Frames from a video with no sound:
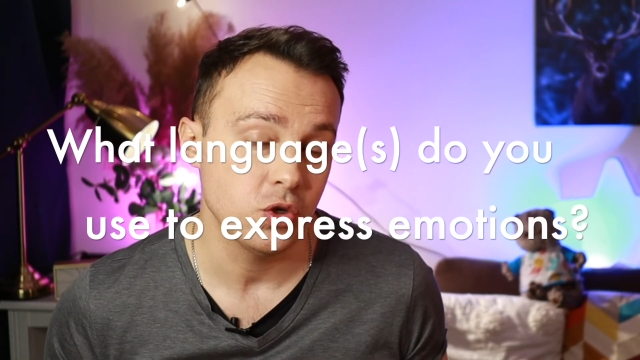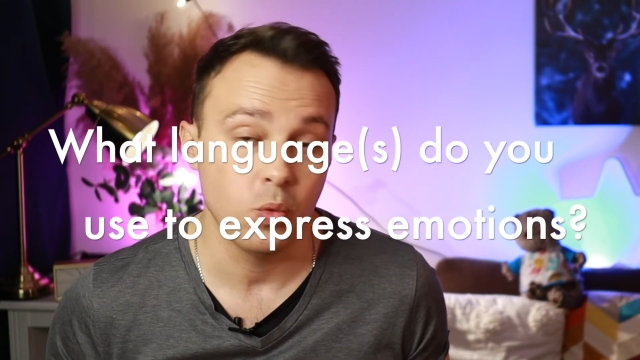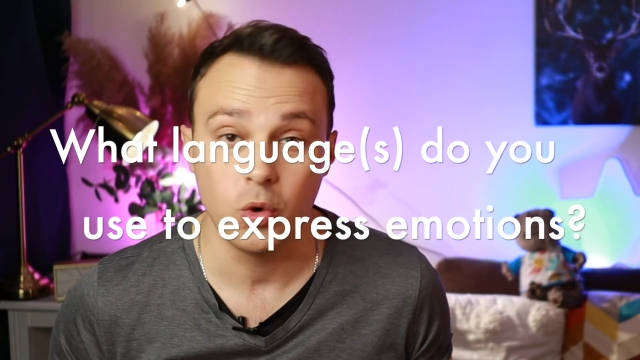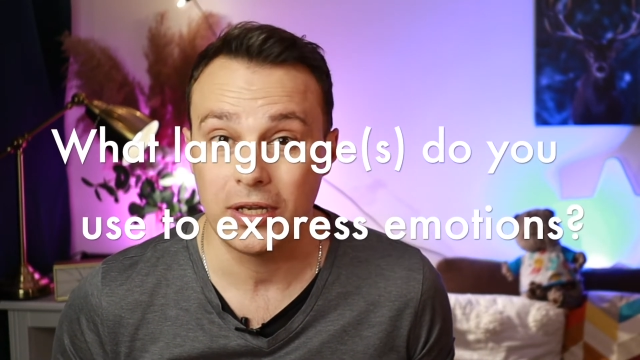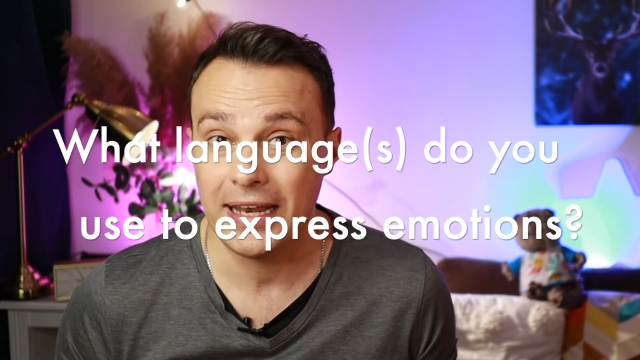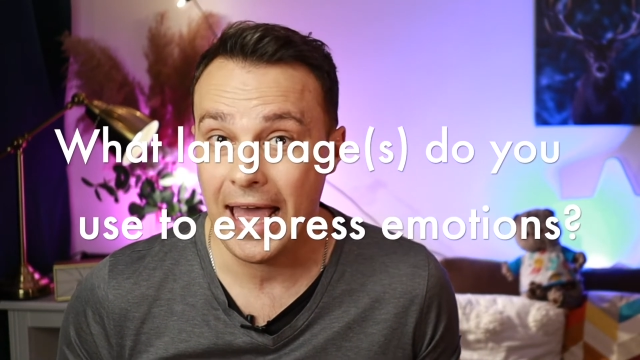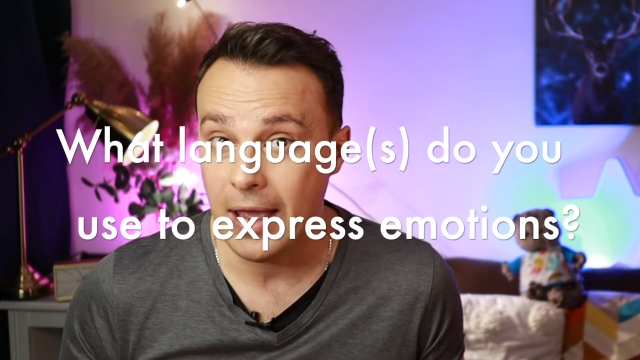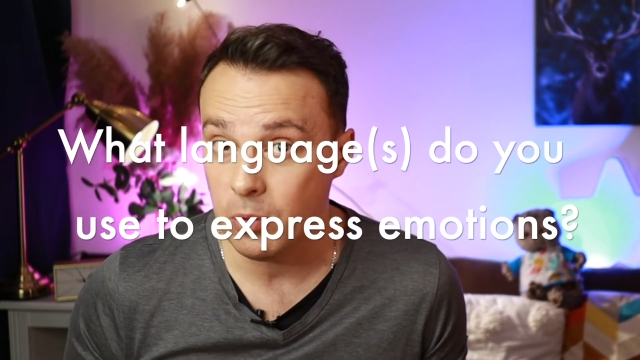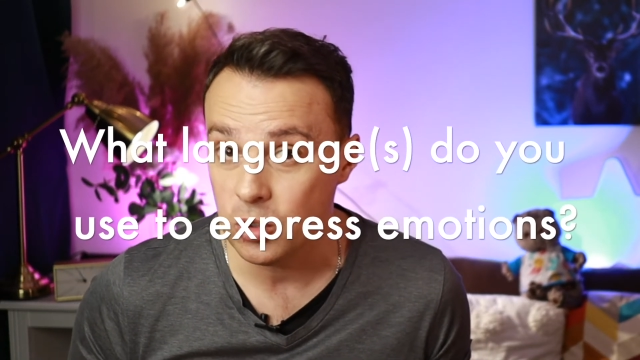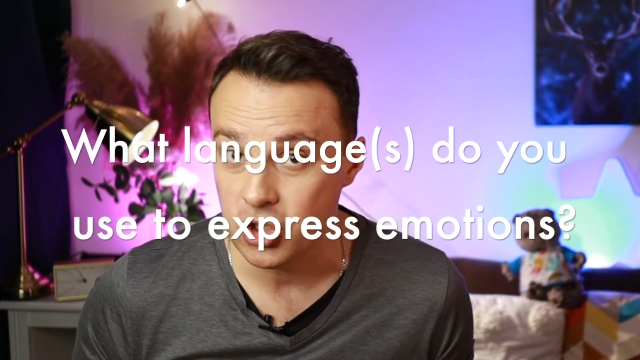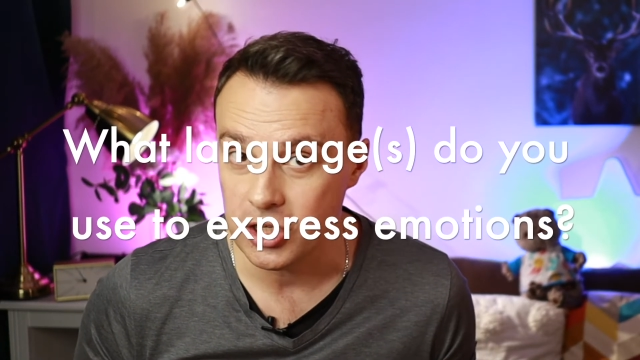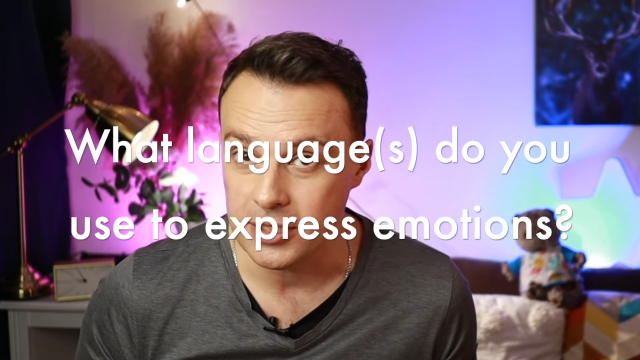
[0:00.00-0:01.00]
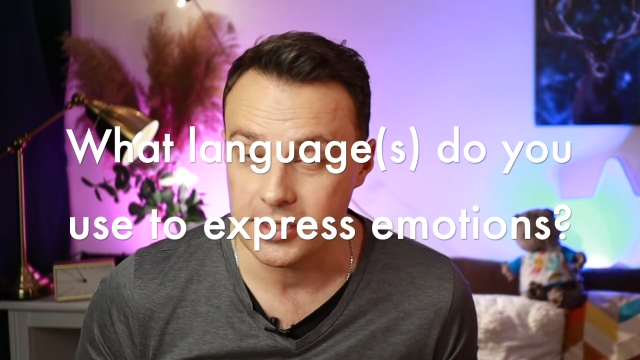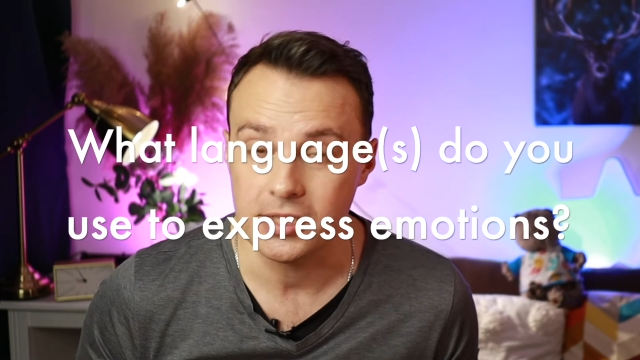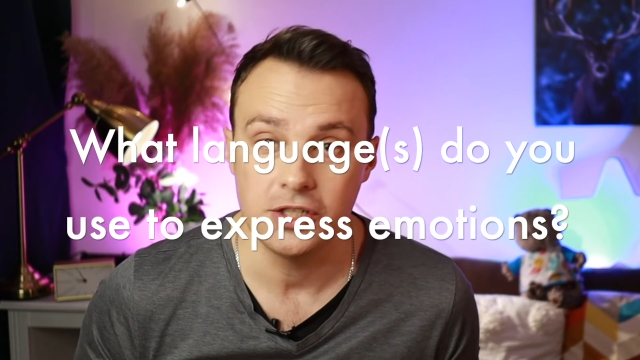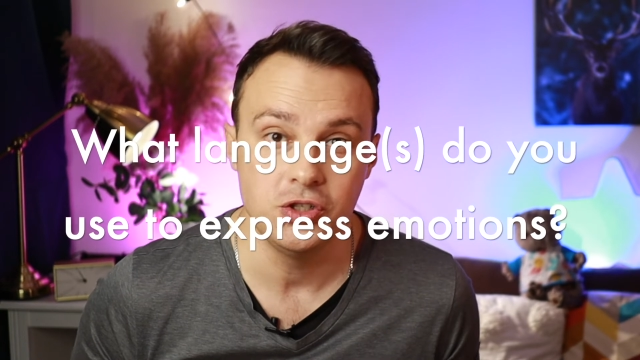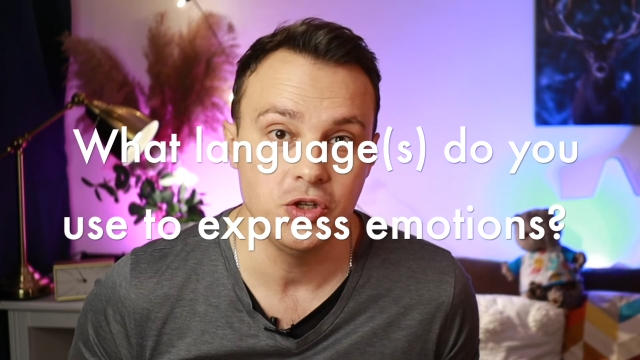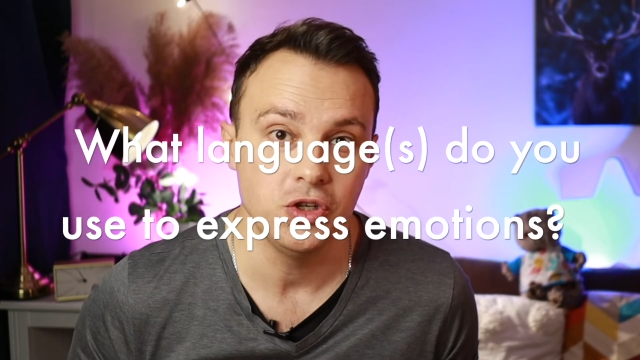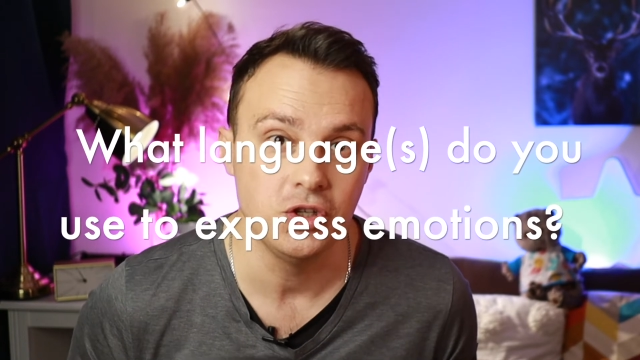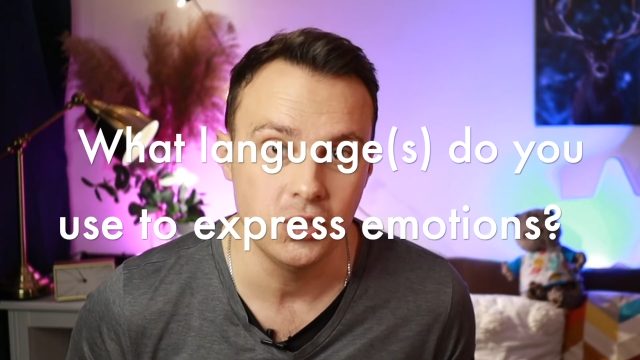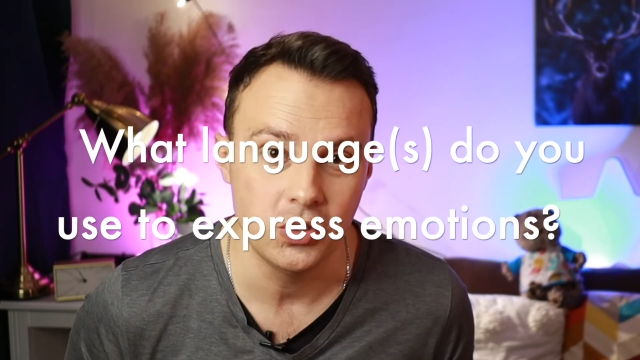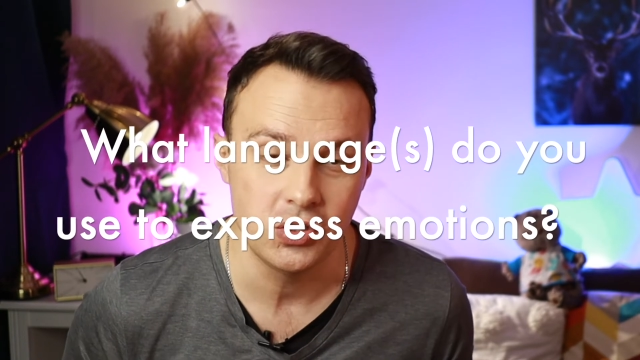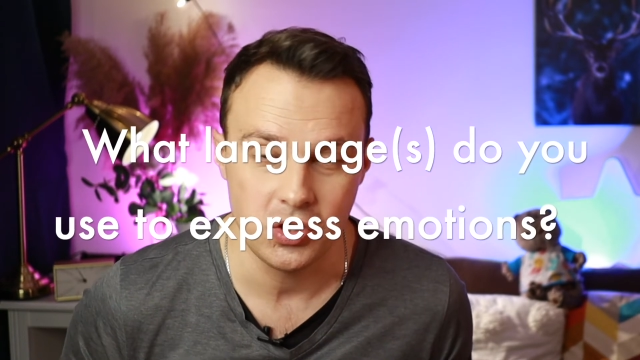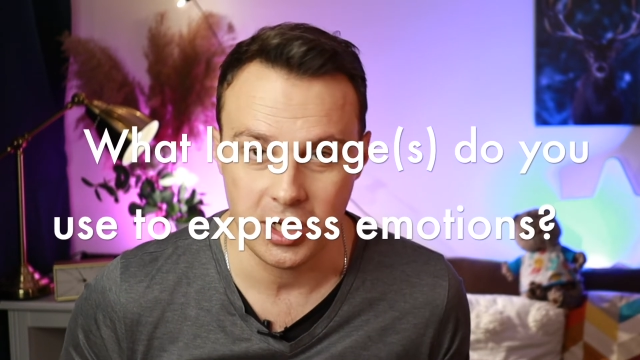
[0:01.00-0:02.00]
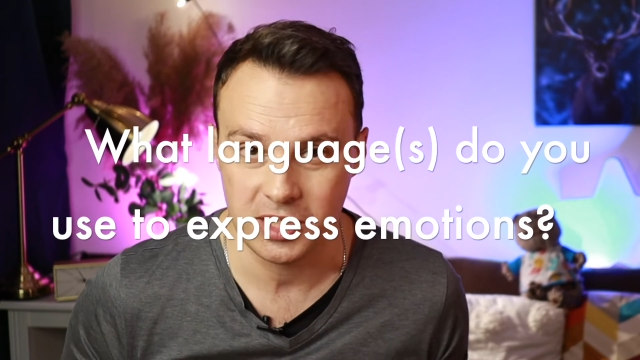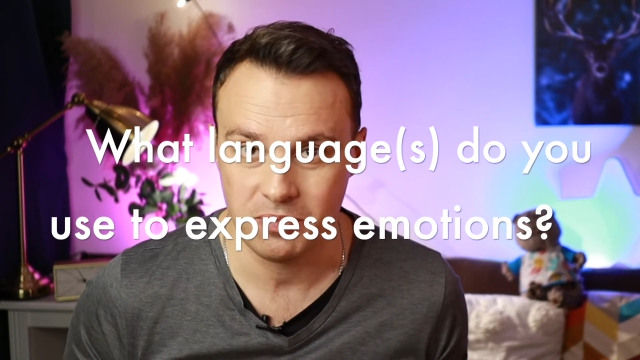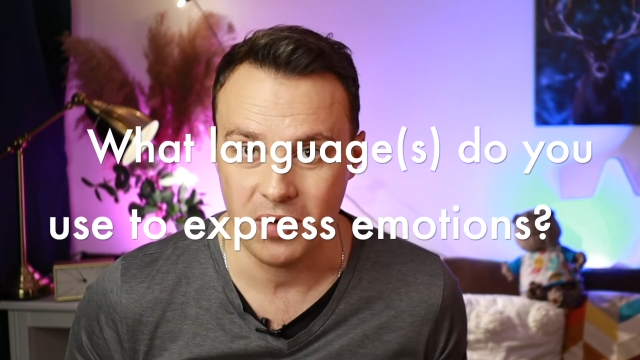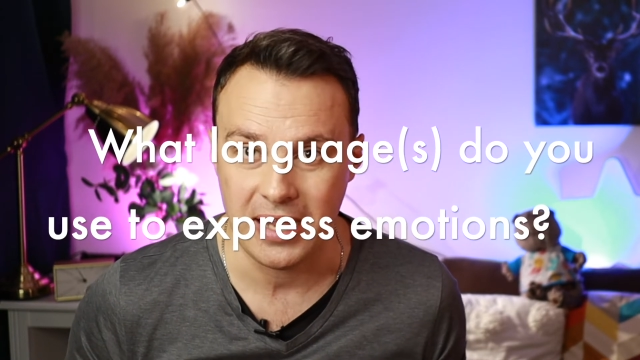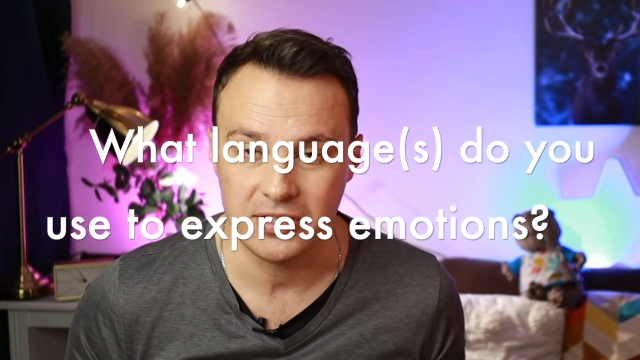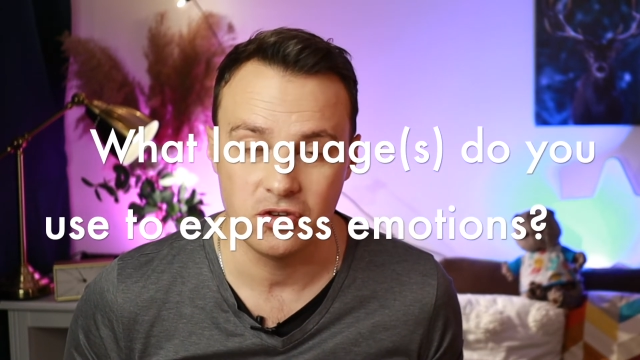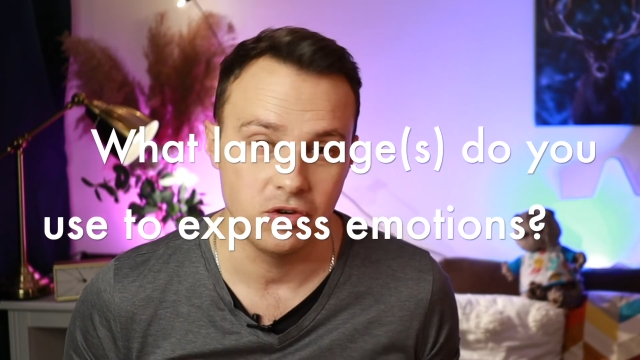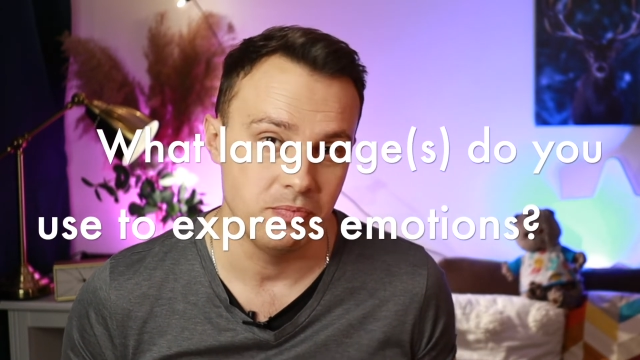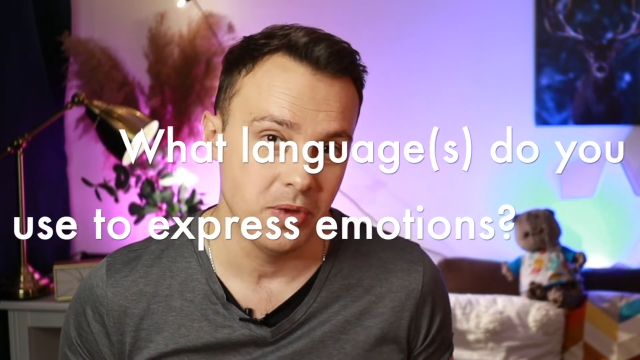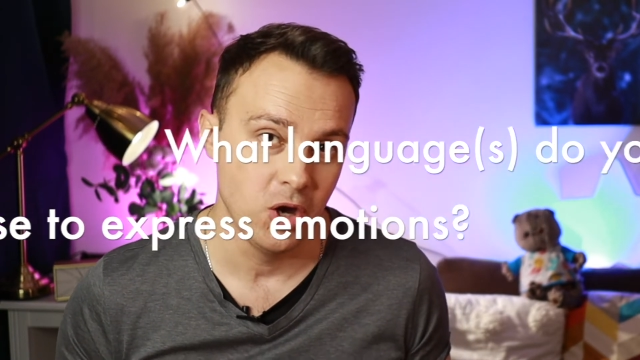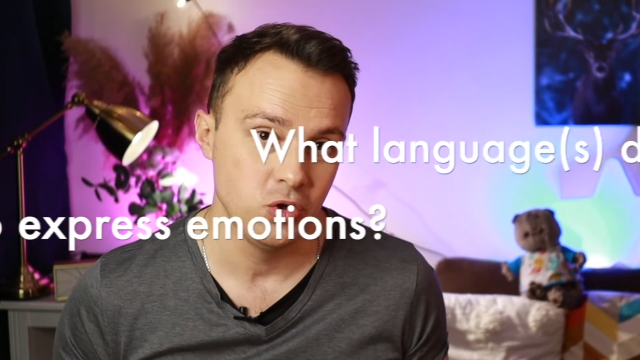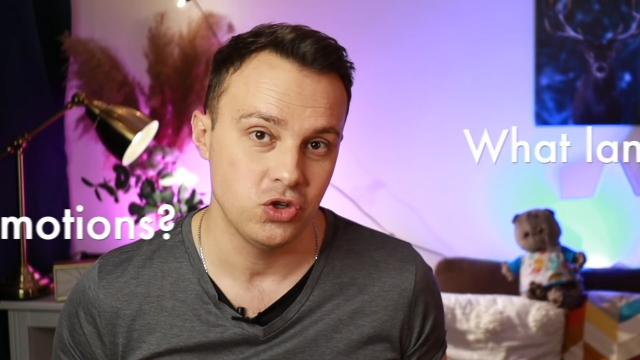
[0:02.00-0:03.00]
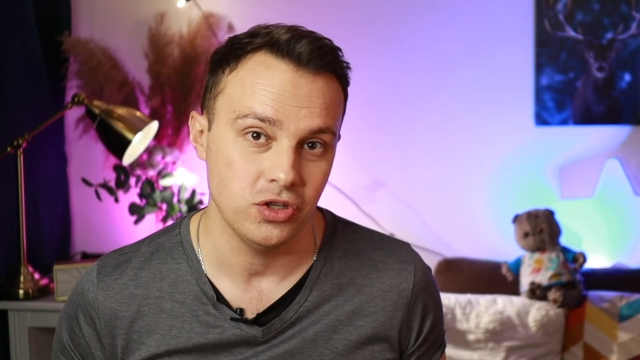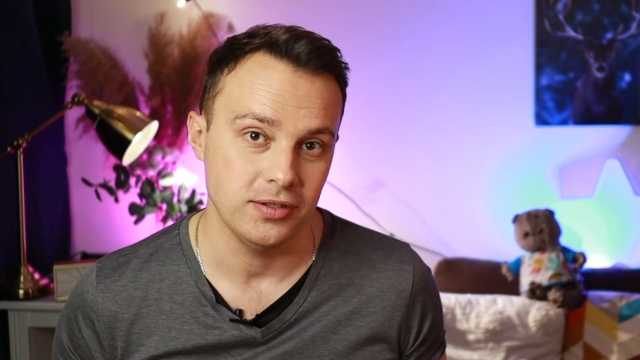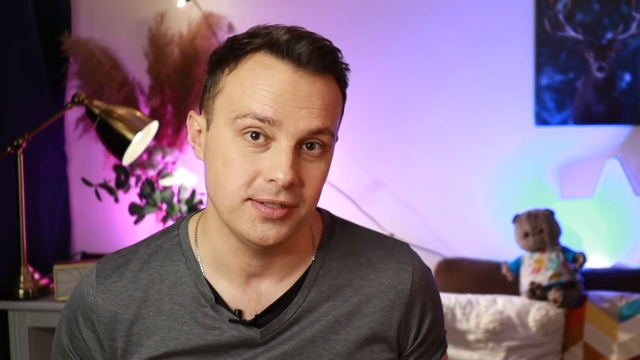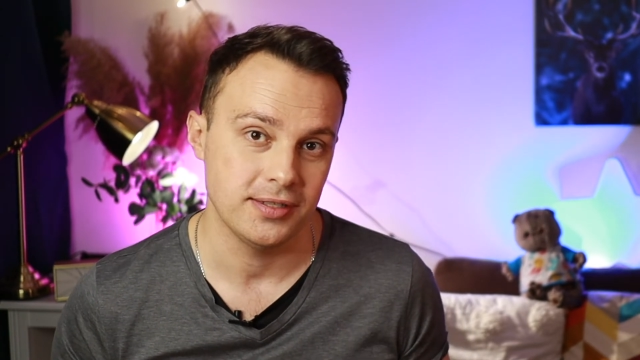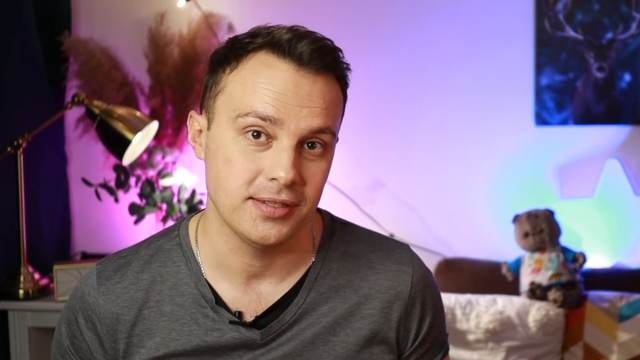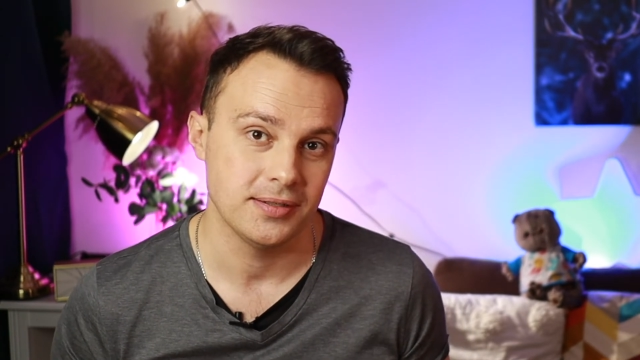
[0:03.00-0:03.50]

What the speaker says: or what languages do you use to express your emotions?